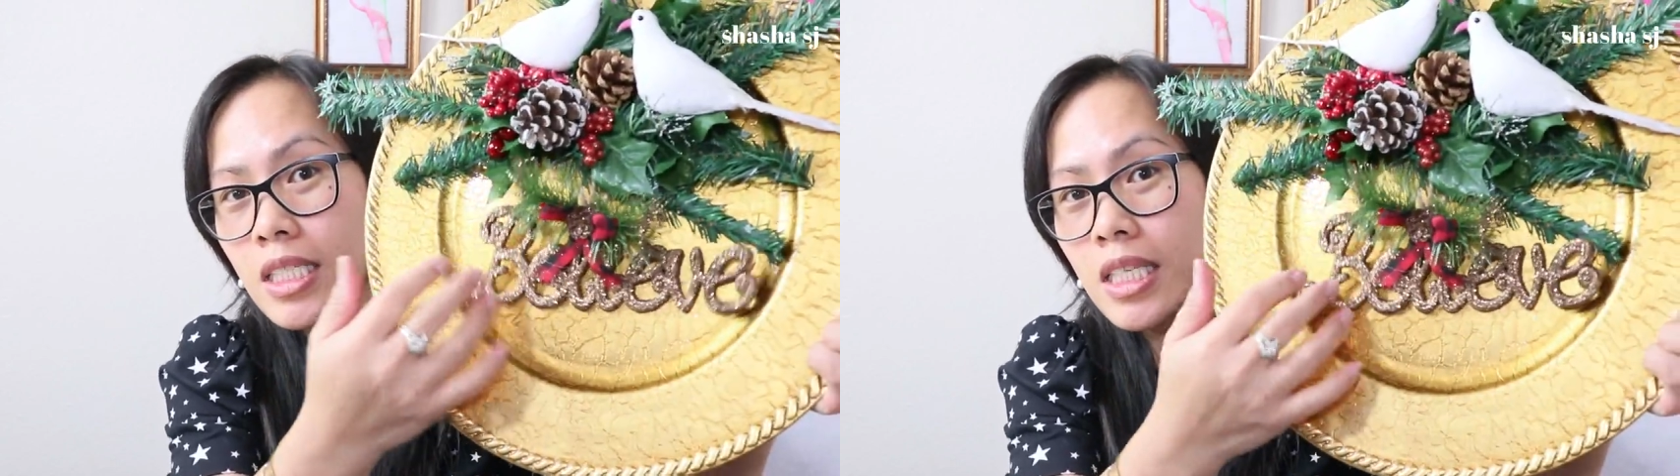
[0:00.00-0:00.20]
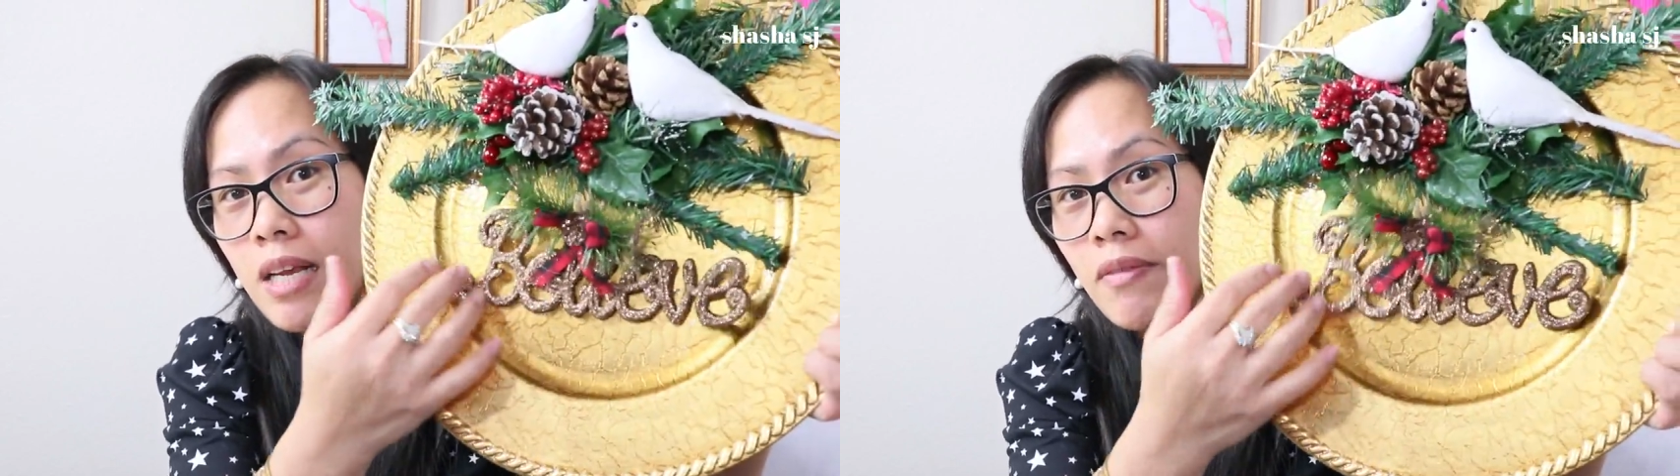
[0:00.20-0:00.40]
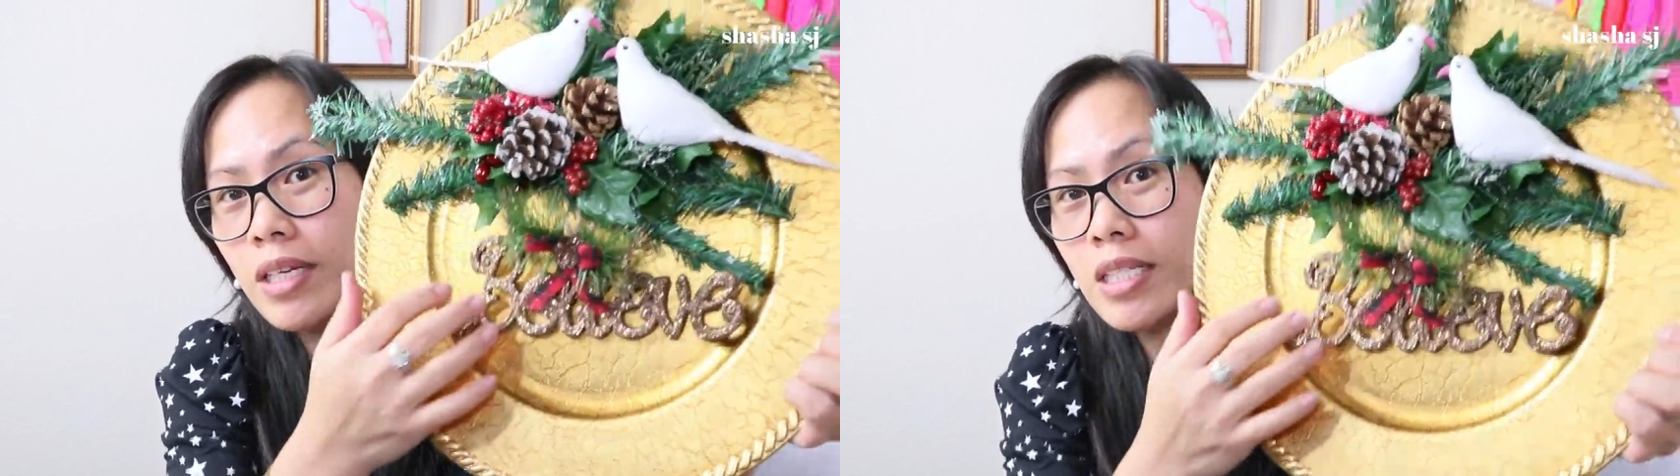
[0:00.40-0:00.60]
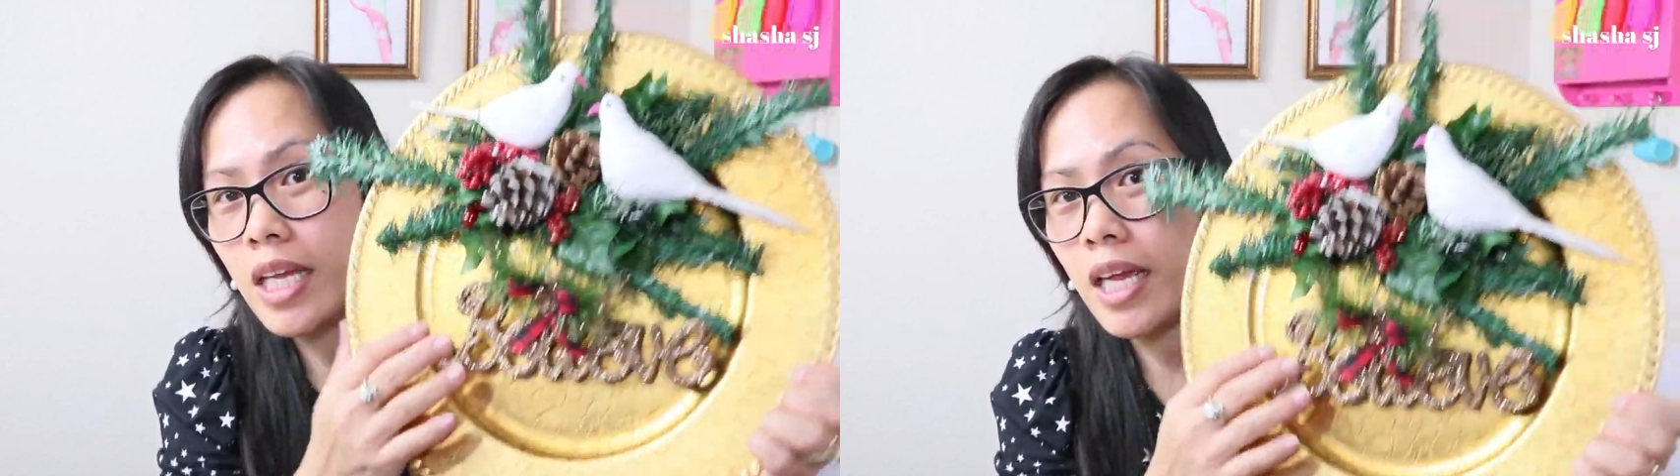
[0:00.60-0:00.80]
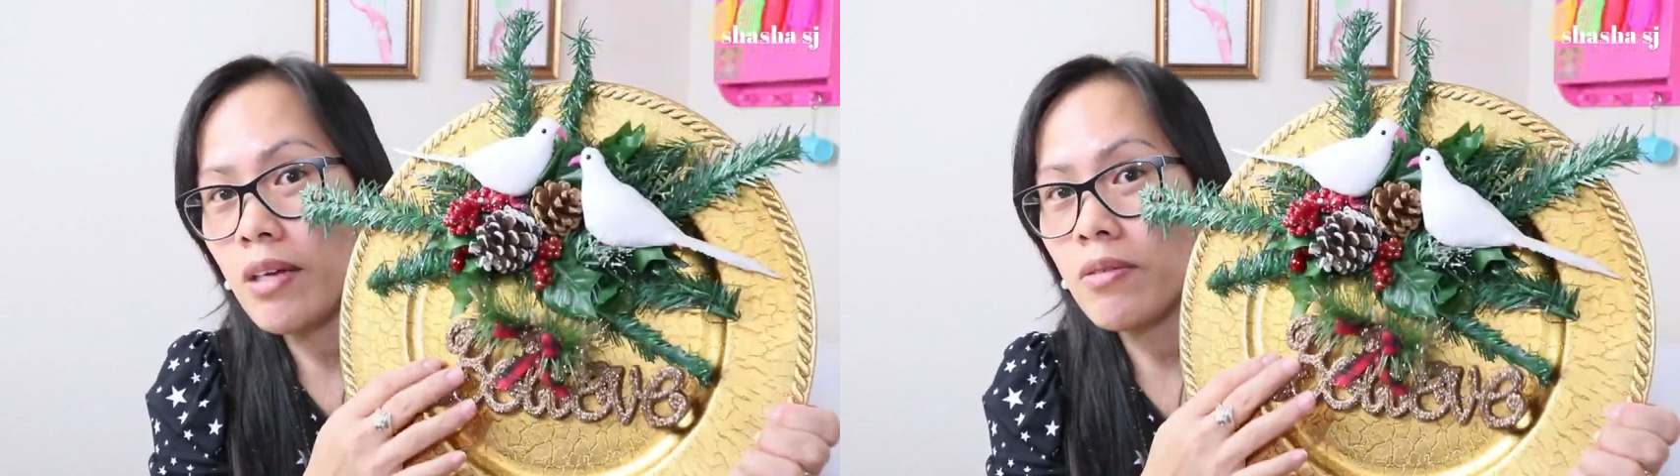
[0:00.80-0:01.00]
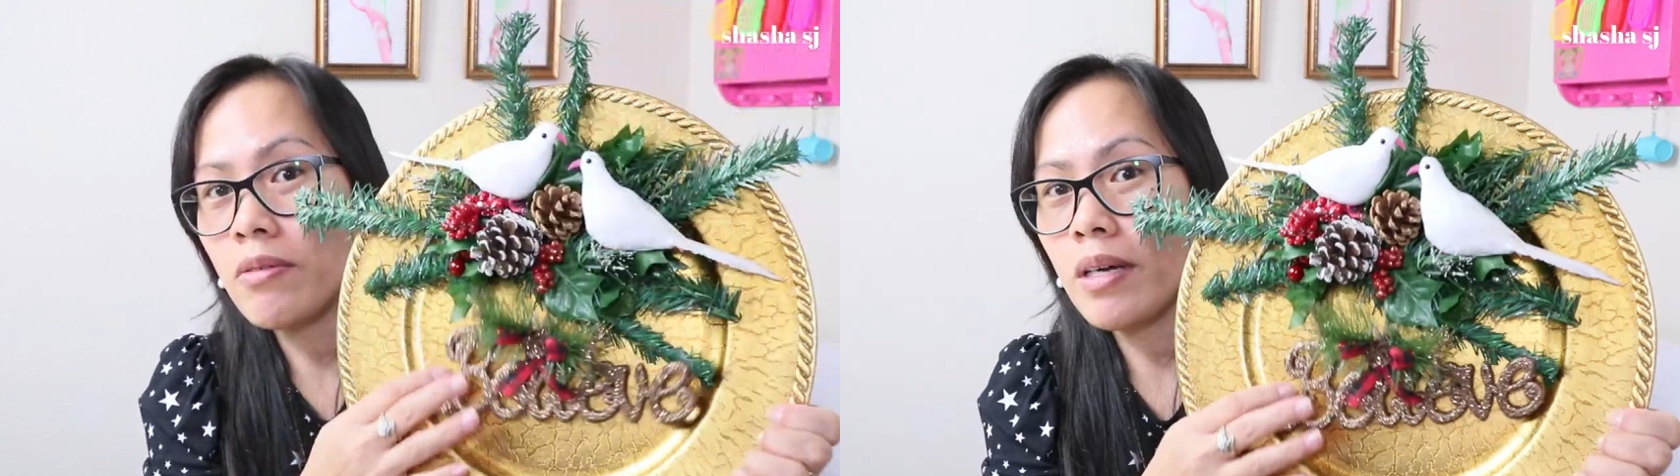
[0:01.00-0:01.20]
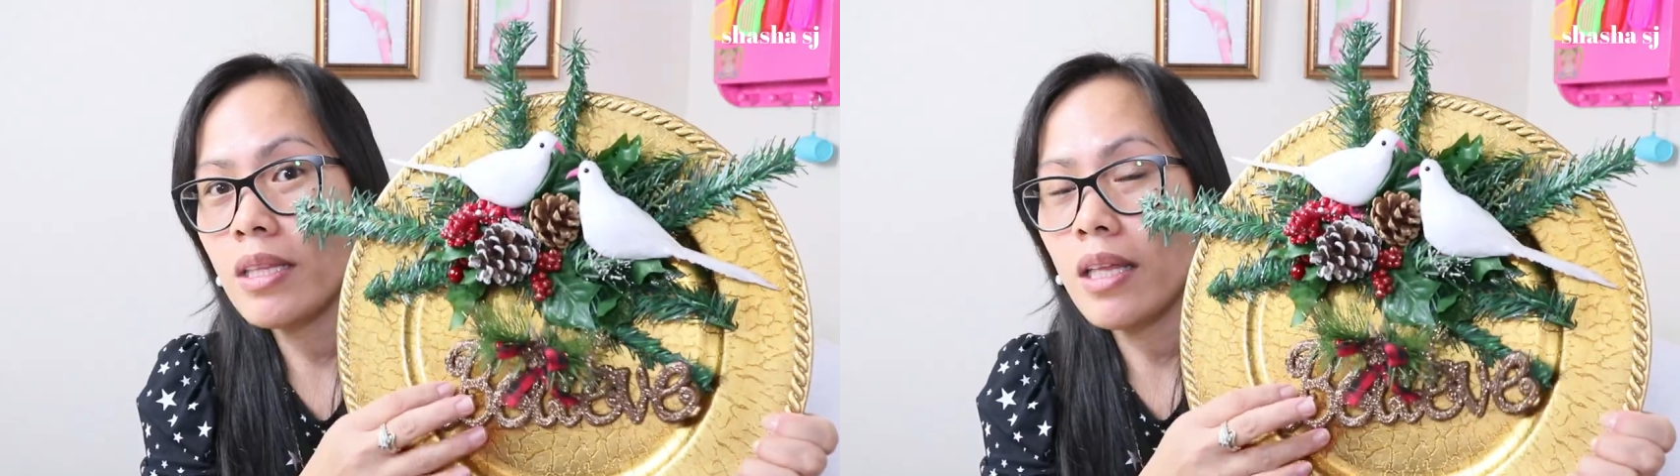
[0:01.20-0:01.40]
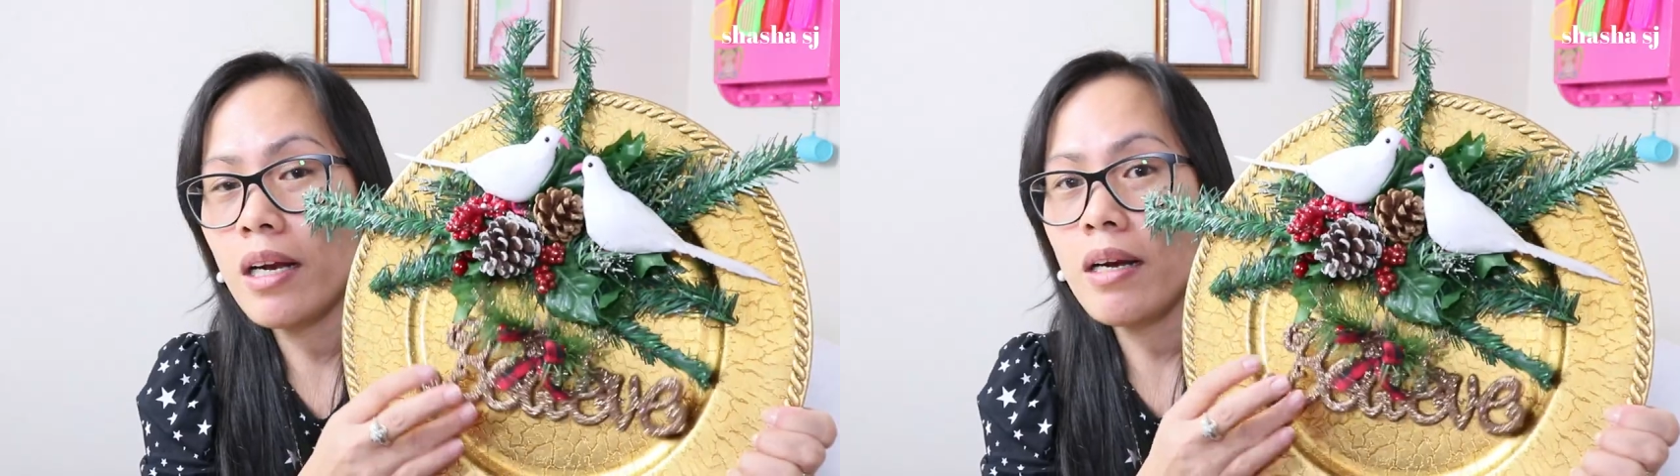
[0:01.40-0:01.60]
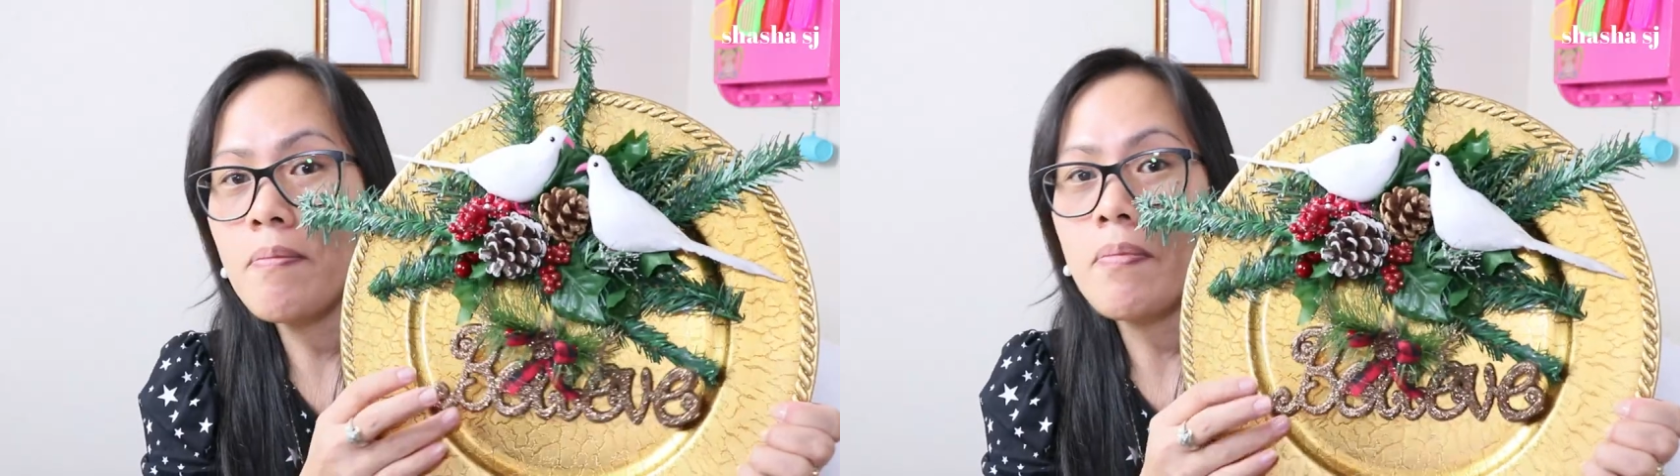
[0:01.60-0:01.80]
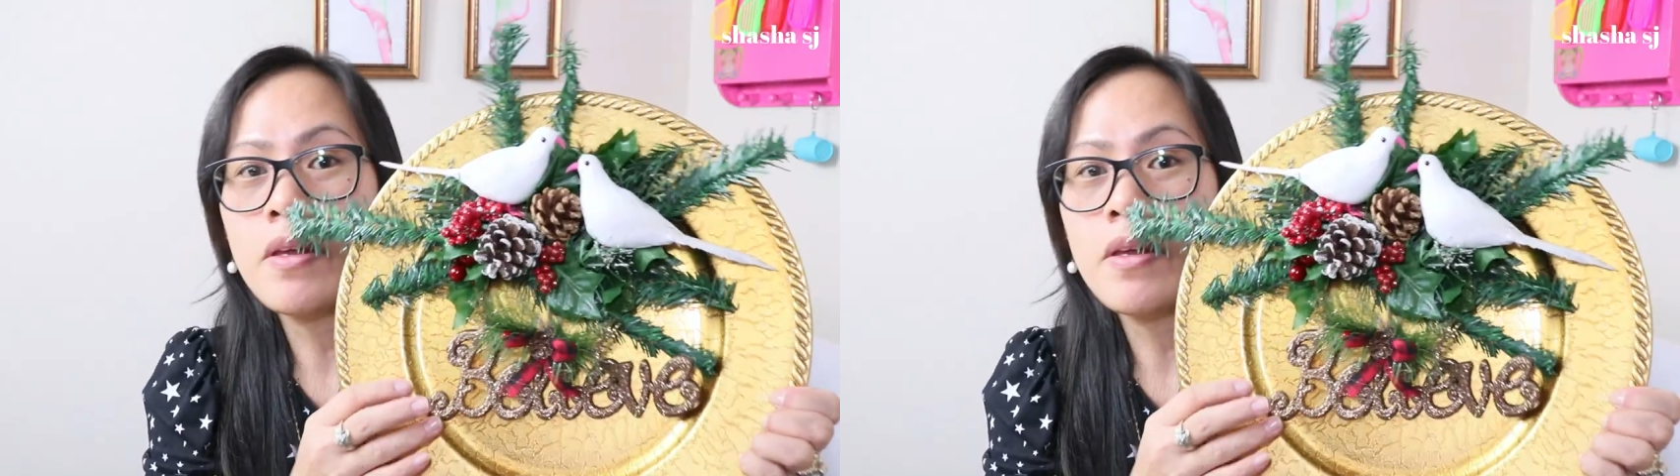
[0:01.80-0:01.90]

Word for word: just leave it dangle right there.